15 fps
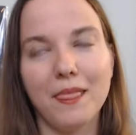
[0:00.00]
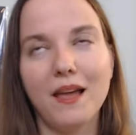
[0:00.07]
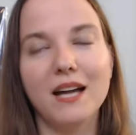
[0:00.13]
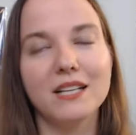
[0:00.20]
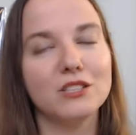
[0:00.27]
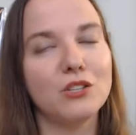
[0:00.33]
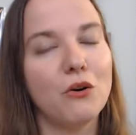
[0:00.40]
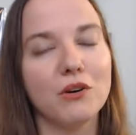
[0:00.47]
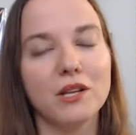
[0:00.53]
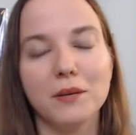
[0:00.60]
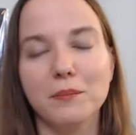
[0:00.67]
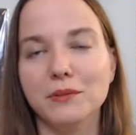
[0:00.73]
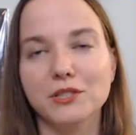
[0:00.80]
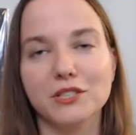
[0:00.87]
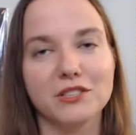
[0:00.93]
I totally
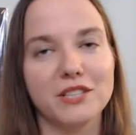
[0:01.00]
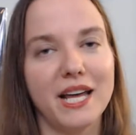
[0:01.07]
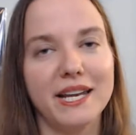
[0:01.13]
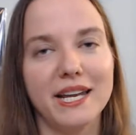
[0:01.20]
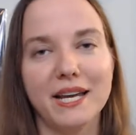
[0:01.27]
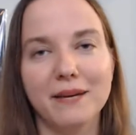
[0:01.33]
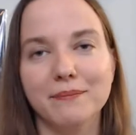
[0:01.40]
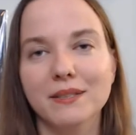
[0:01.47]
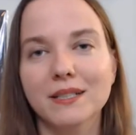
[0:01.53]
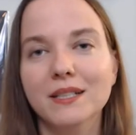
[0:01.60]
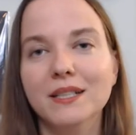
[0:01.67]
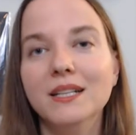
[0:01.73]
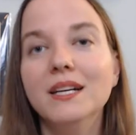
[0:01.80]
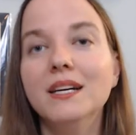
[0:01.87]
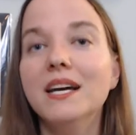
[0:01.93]
butchered that name.
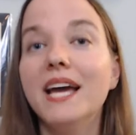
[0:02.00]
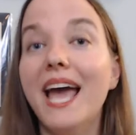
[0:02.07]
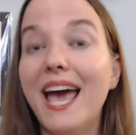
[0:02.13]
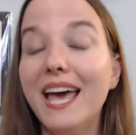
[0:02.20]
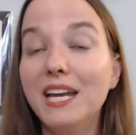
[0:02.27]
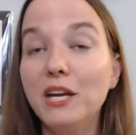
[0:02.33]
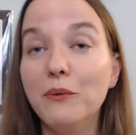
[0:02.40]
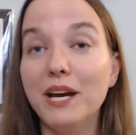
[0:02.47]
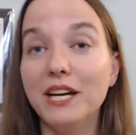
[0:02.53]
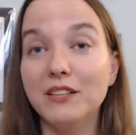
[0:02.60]
Anyway,